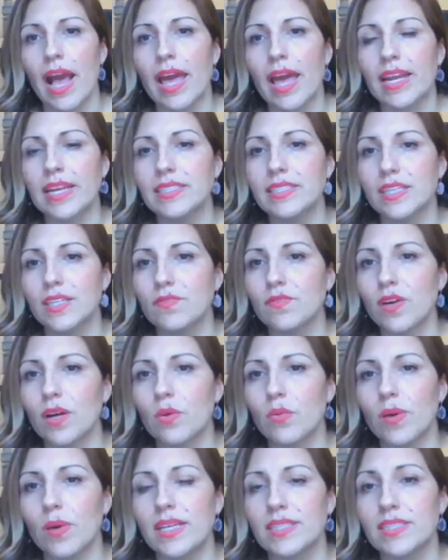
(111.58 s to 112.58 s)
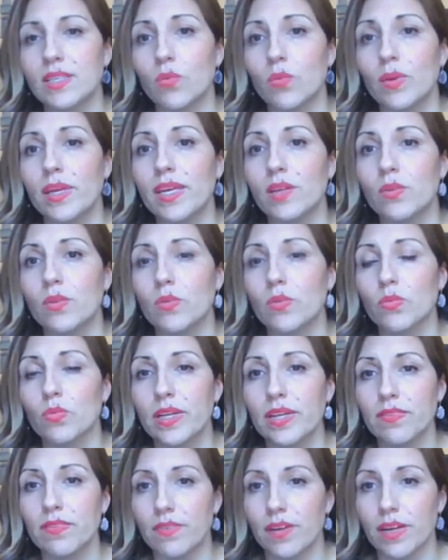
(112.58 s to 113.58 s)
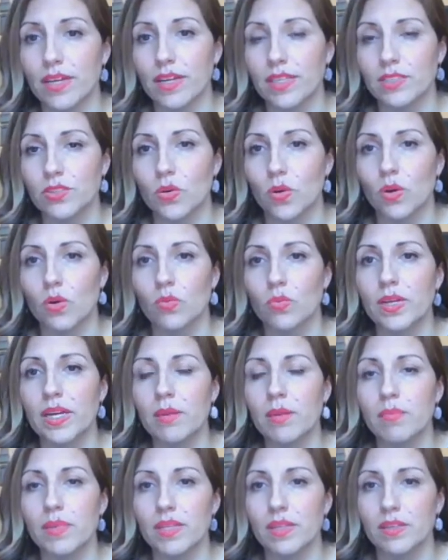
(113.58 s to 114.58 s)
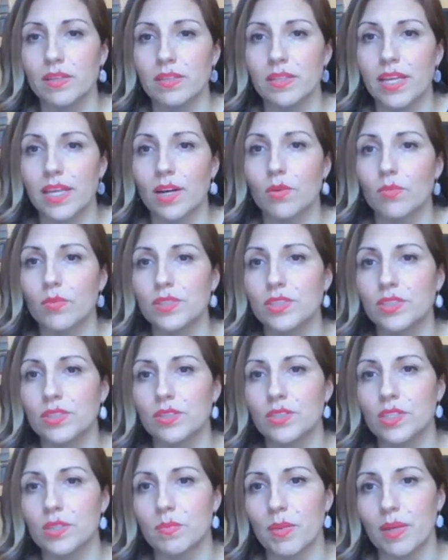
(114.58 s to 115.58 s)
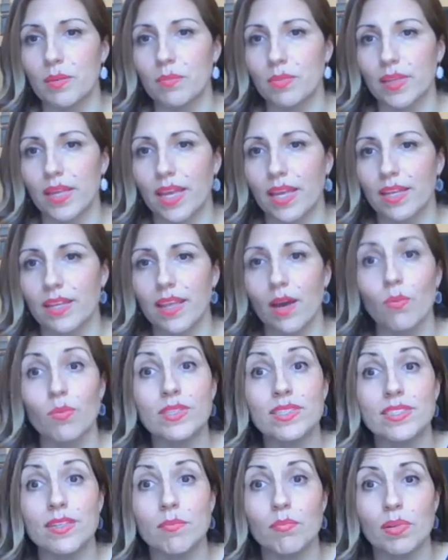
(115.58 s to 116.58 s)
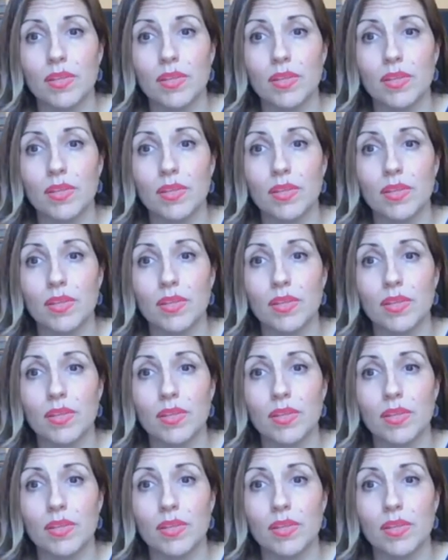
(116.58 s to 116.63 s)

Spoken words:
and identify ways that we can refund or rebuild that original spend plan that was